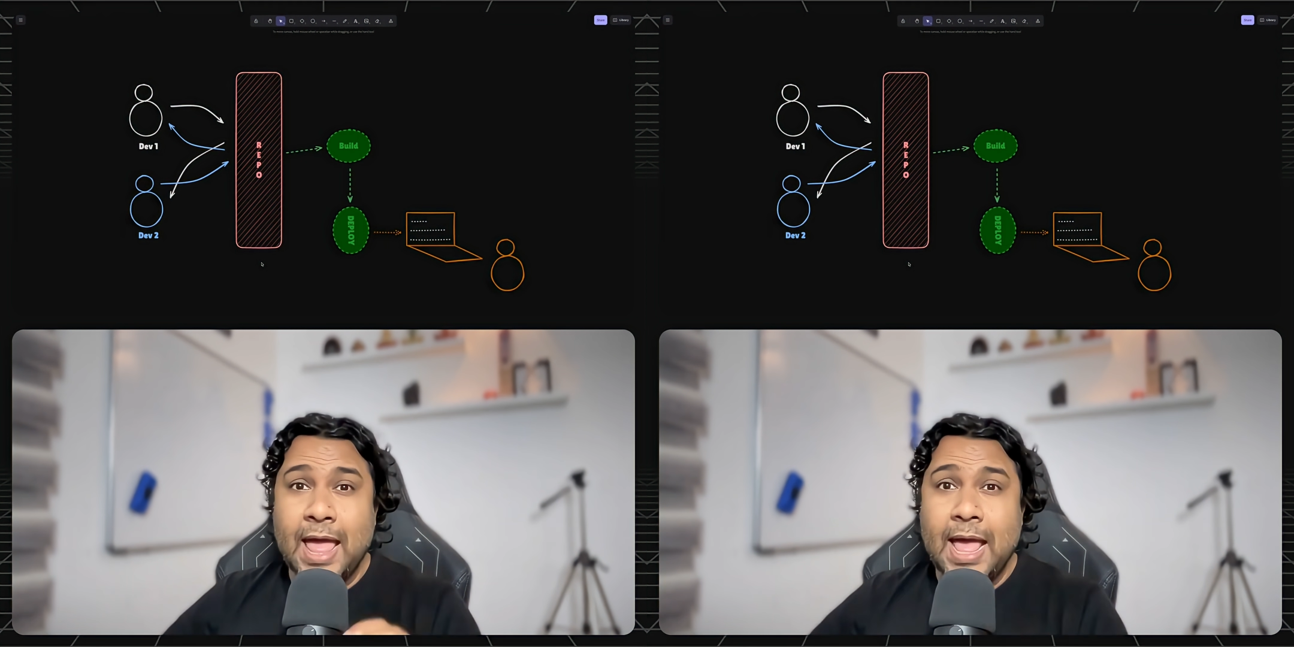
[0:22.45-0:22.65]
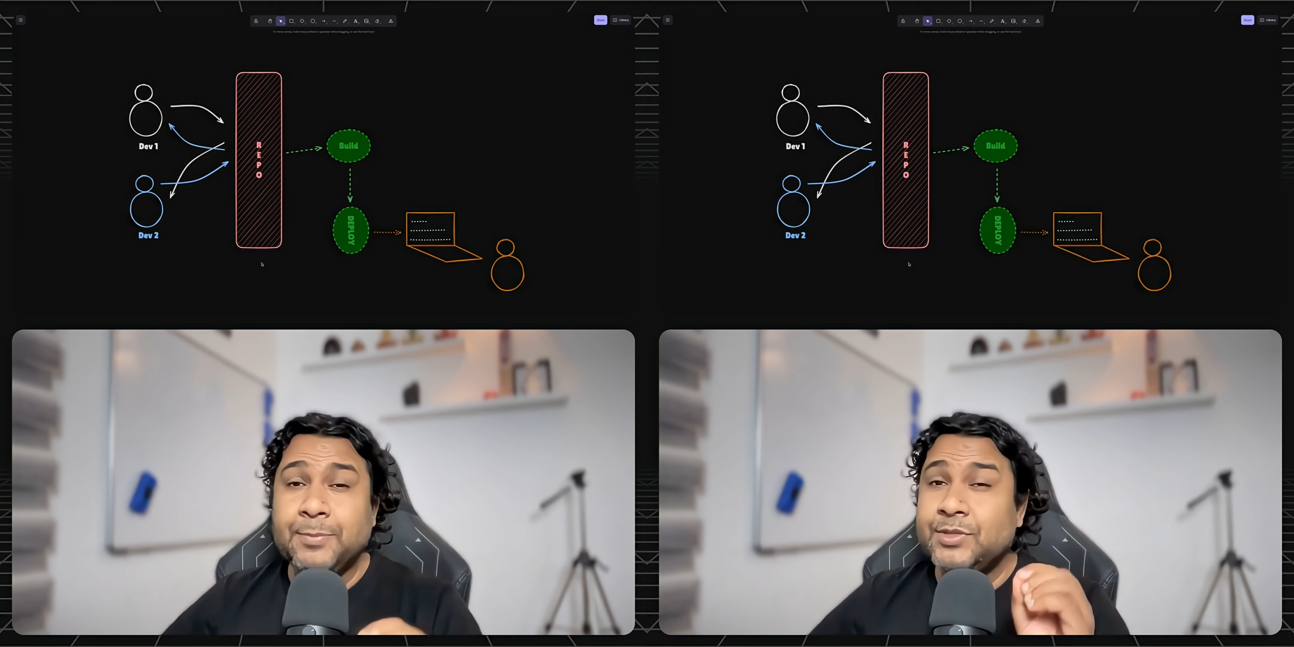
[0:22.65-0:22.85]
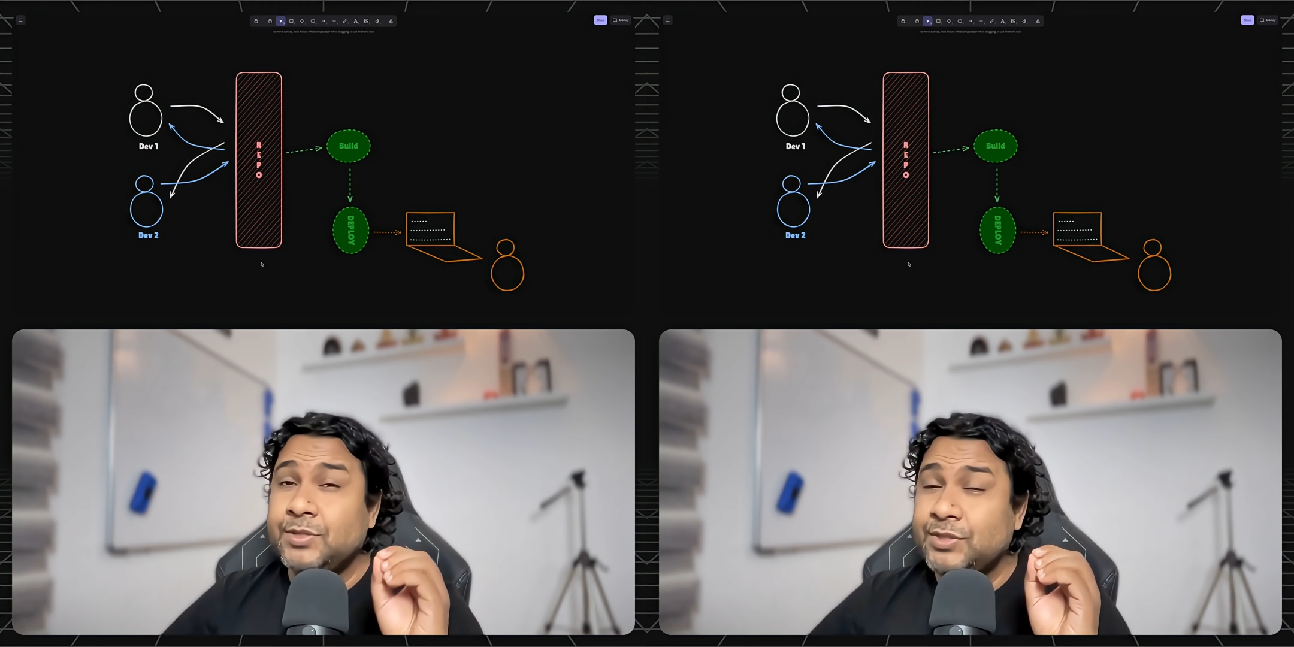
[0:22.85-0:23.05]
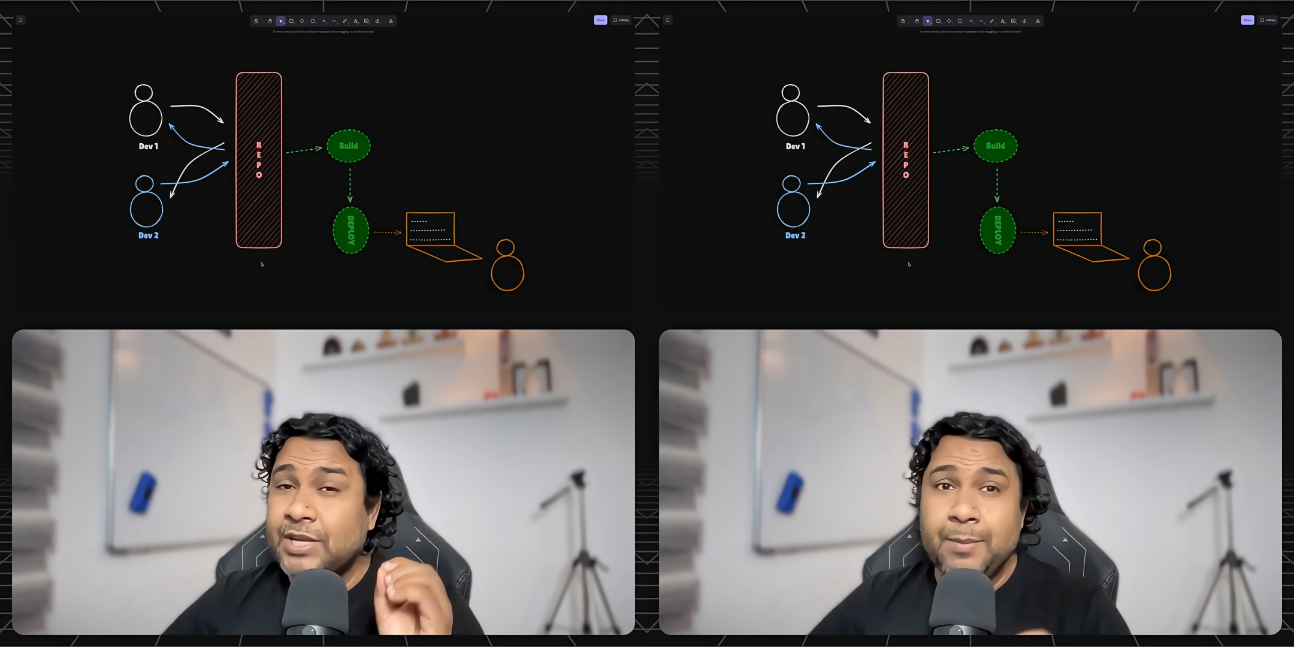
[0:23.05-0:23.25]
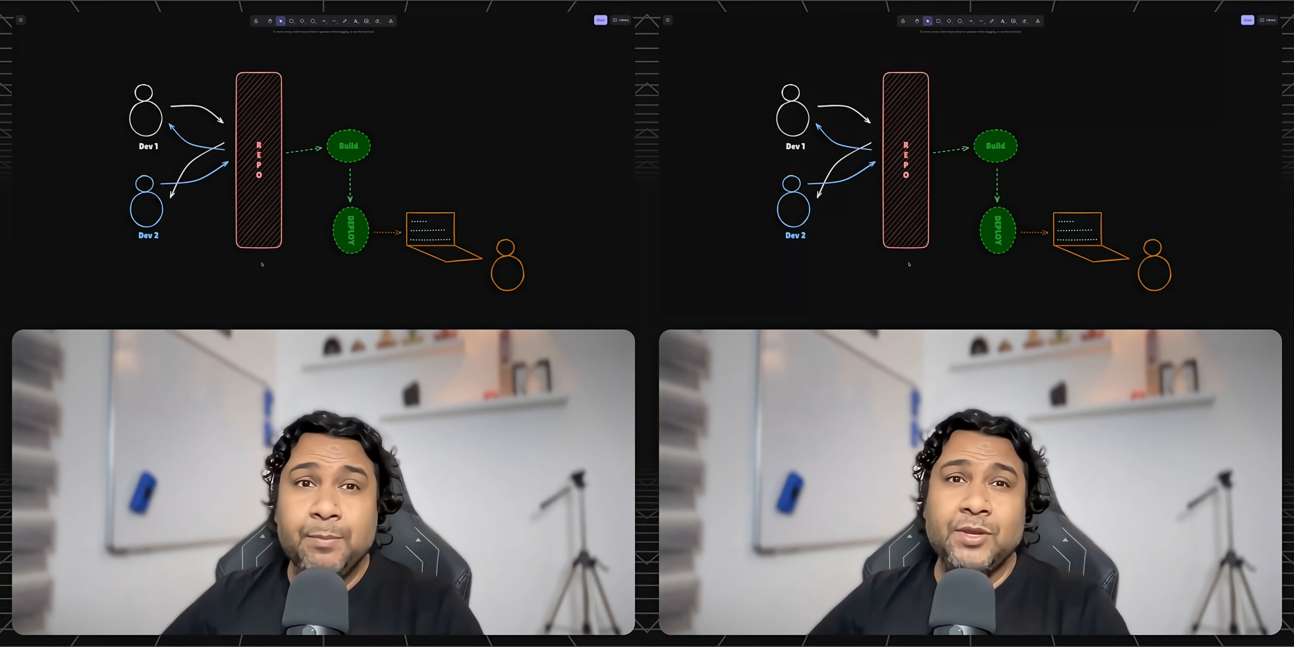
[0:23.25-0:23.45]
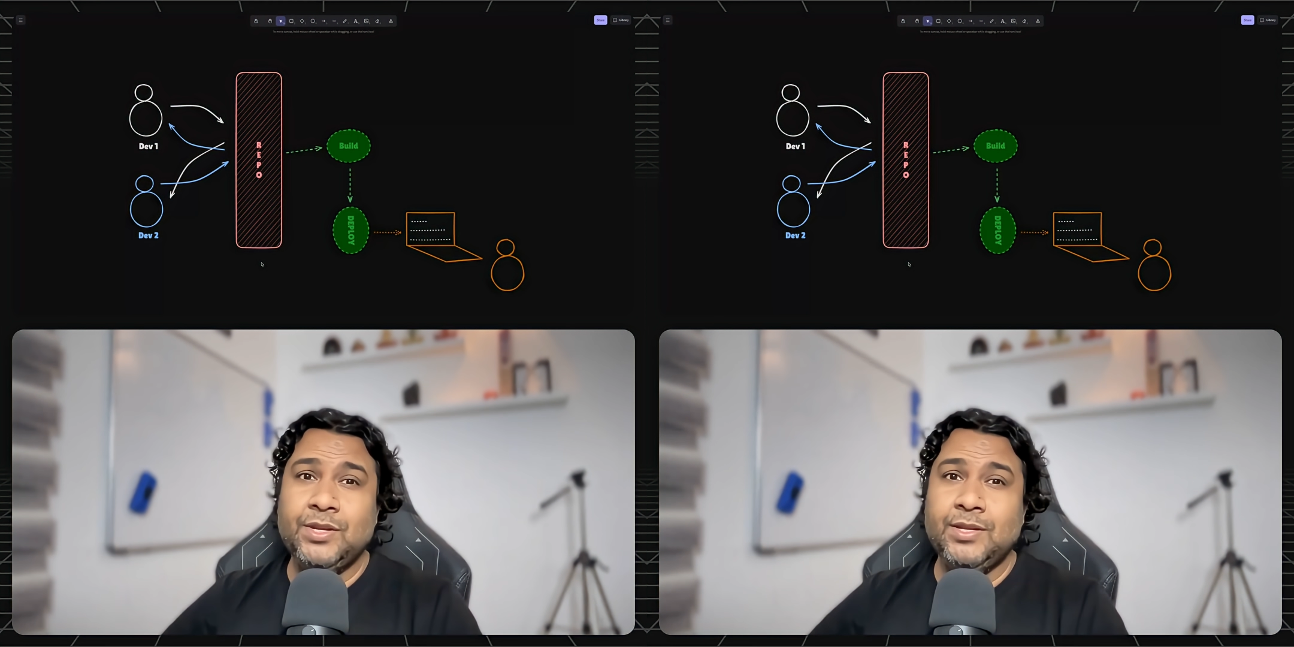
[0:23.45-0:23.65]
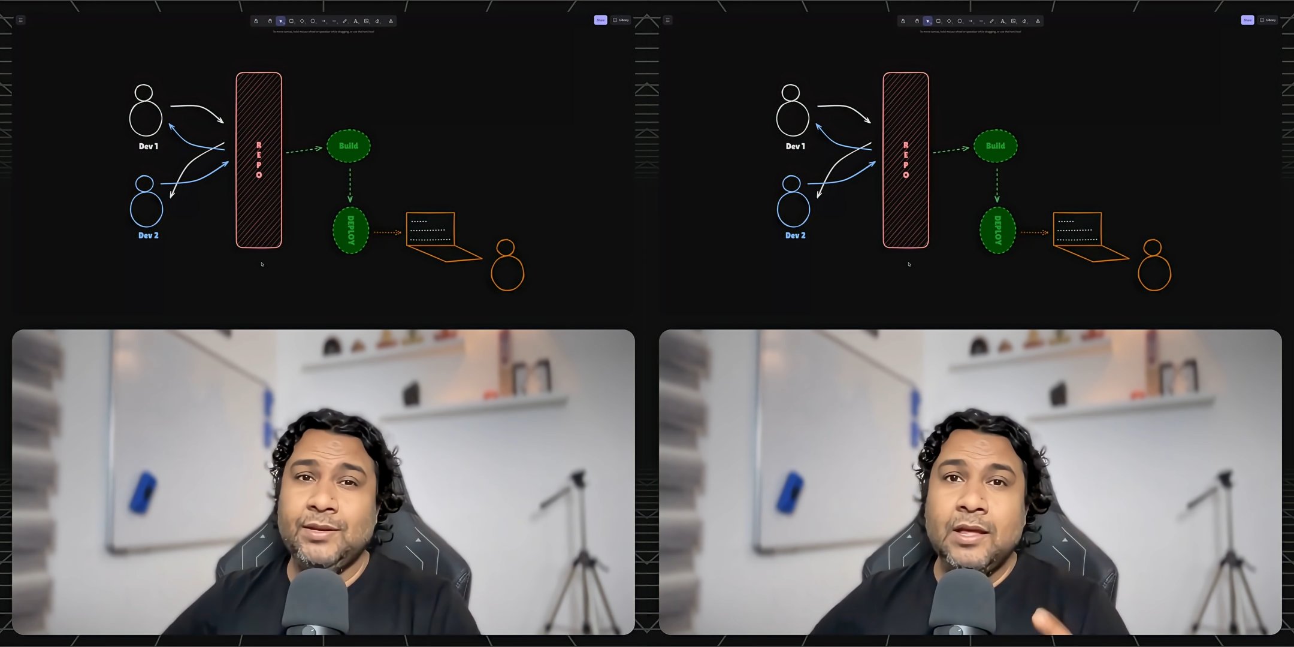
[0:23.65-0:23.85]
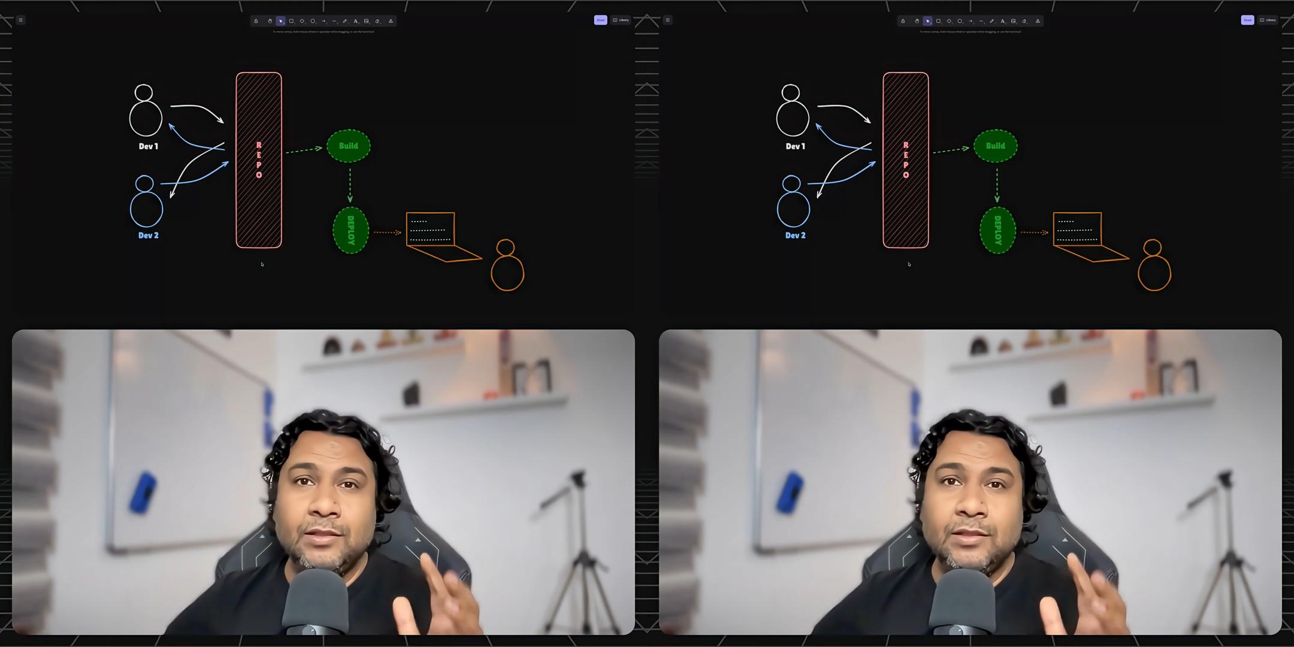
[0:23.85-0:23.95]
app's time machine.